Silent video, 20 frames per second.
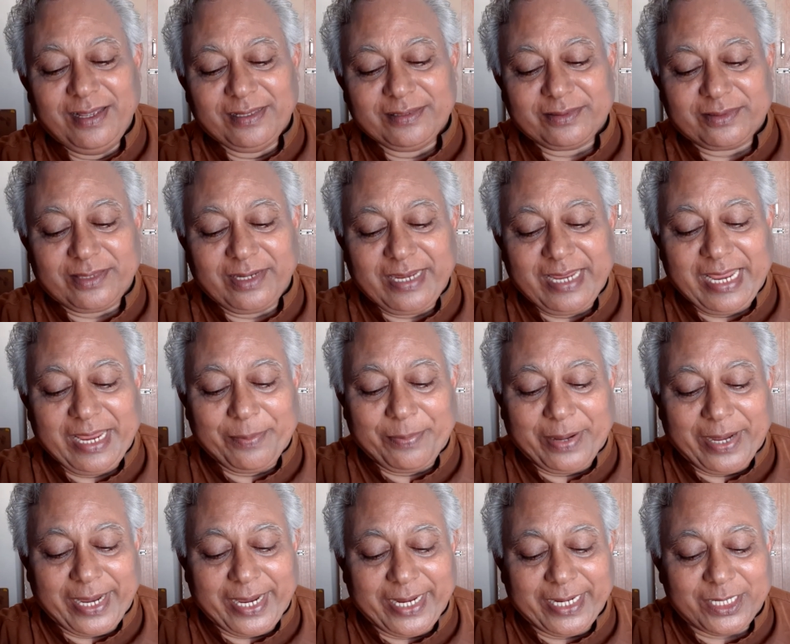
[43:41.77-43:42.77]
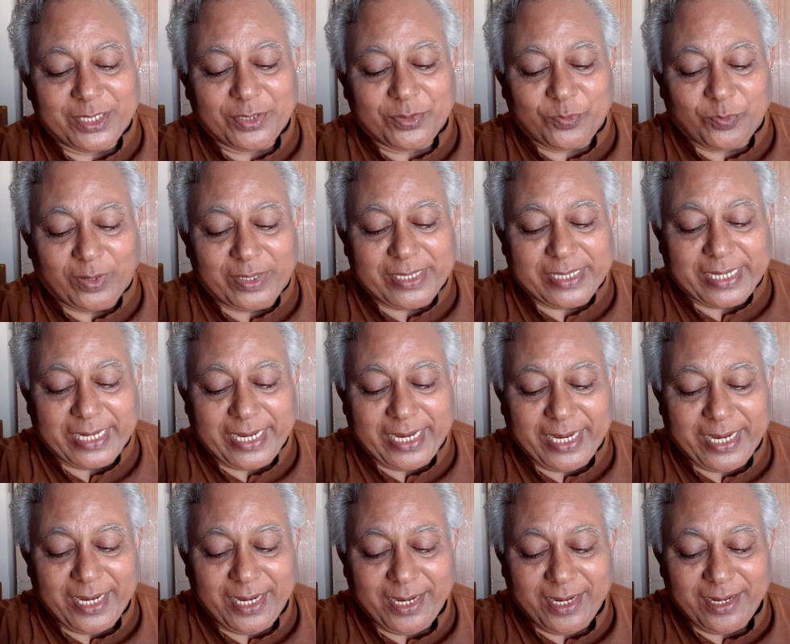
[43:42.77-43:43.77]
3 by
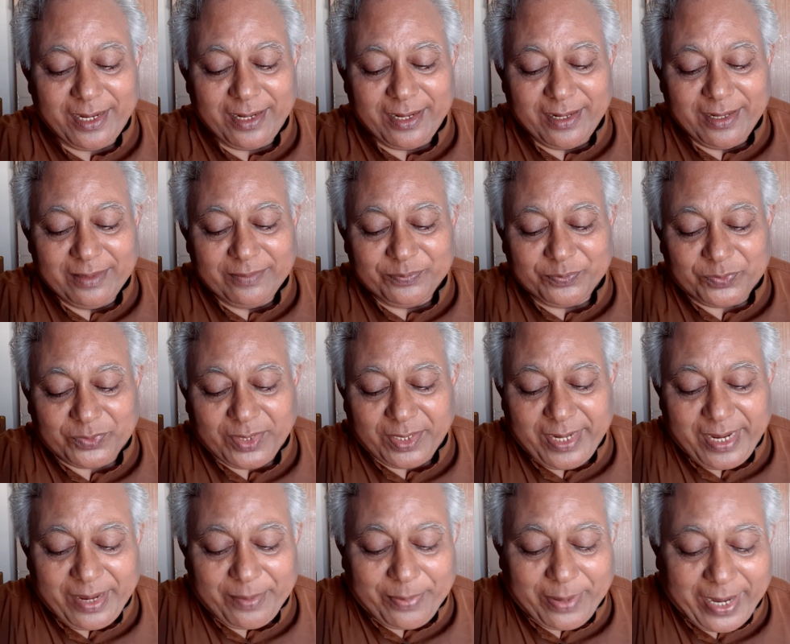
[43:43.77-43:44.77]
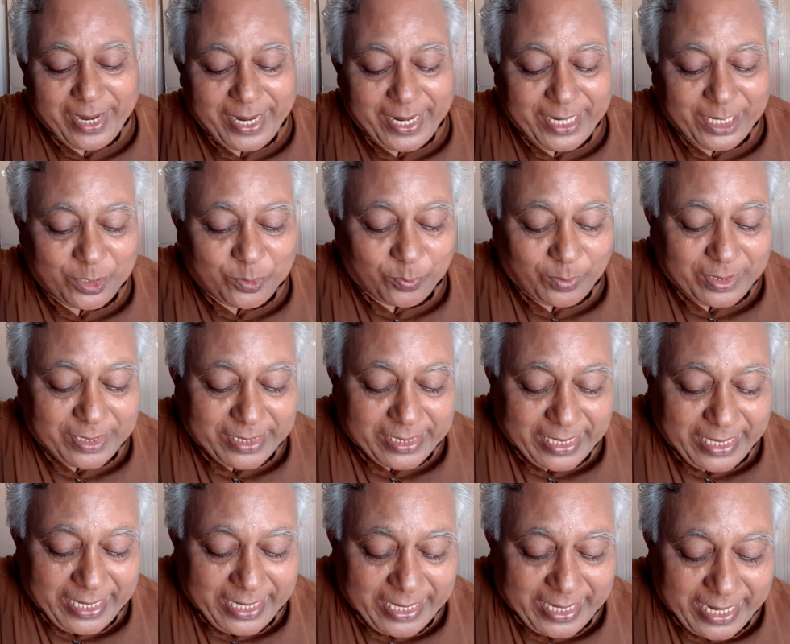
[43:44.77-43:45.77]
20, 3 by
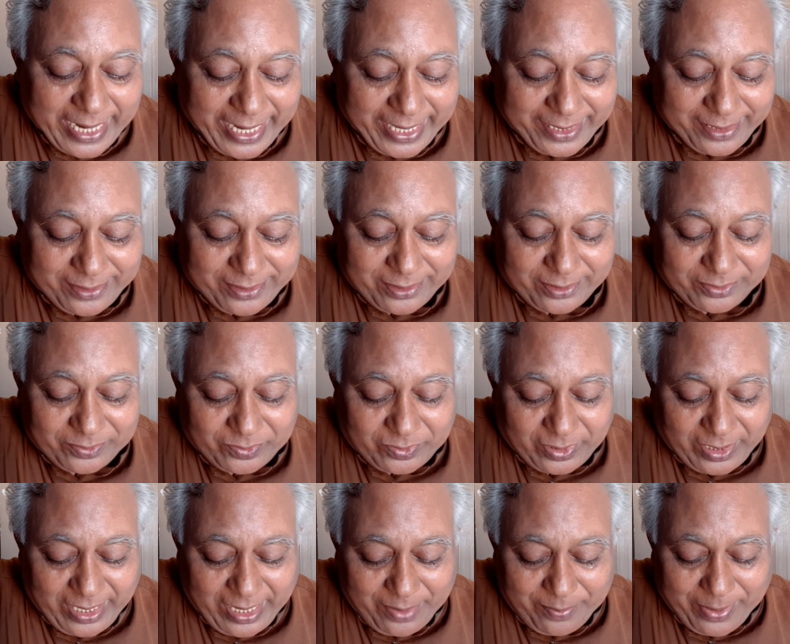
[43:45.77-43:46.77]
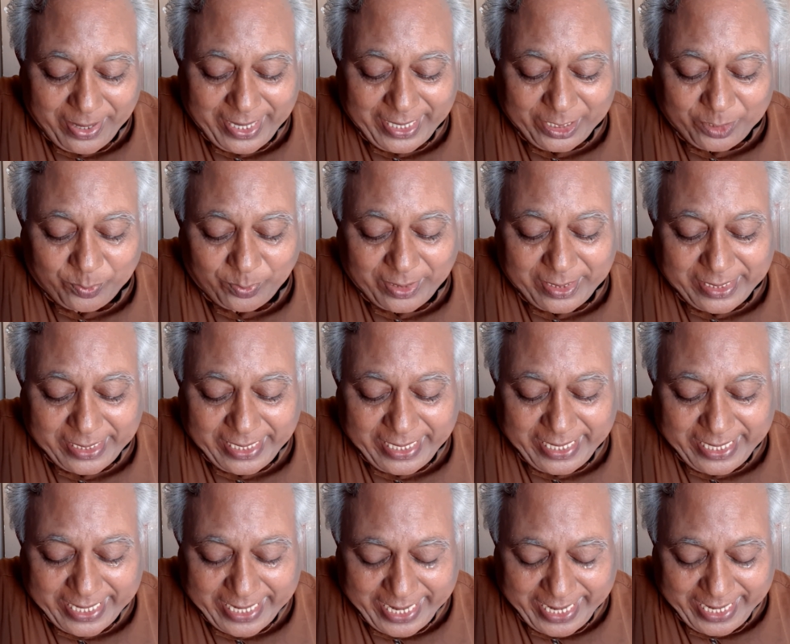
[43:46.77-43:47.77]
28. 3 by
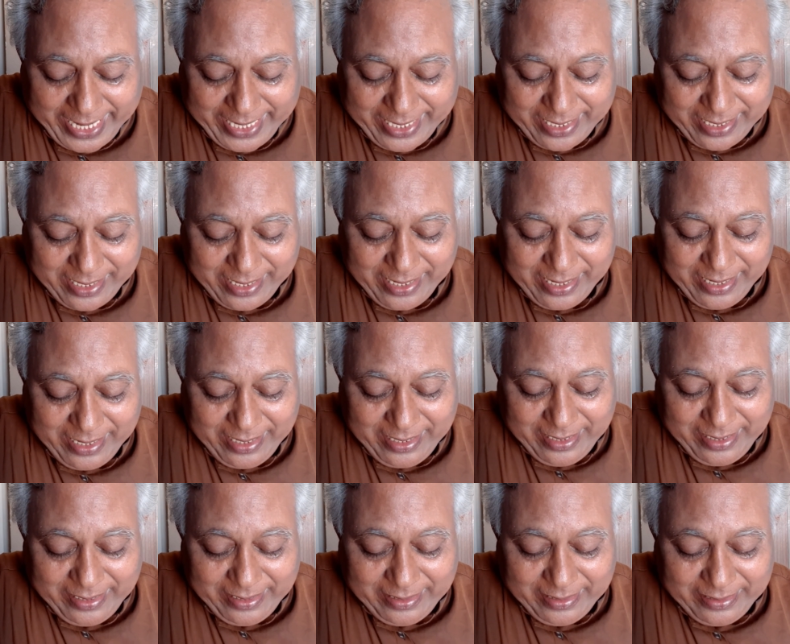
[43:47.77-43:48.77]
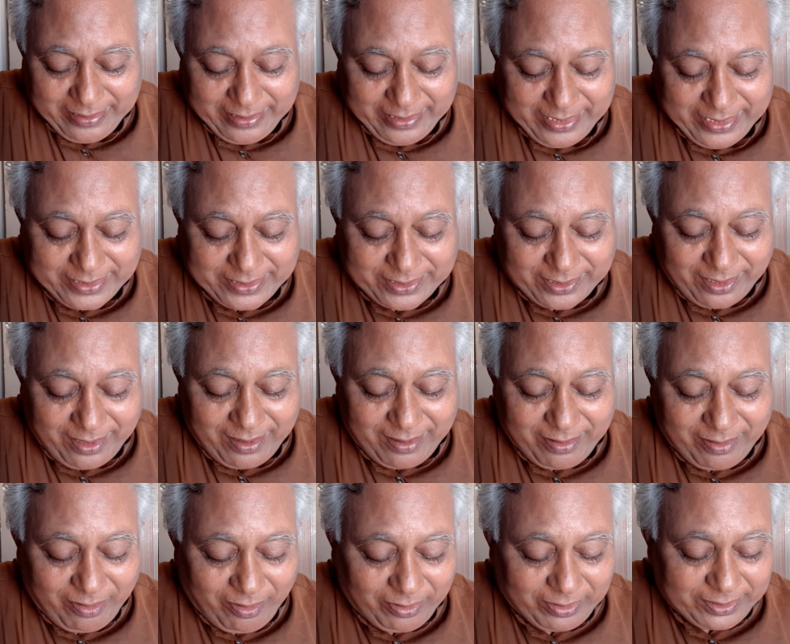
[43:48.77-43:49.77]
28 is the
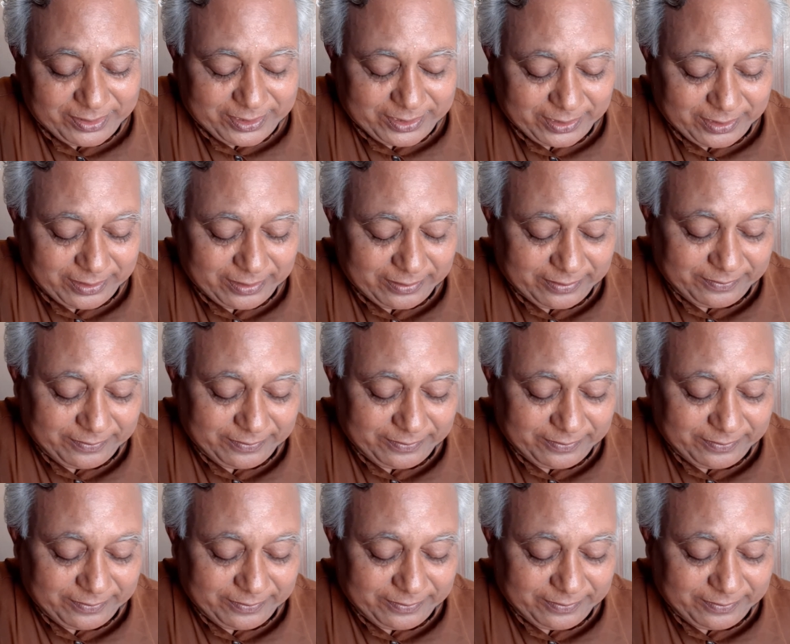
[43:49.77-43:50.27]
answer.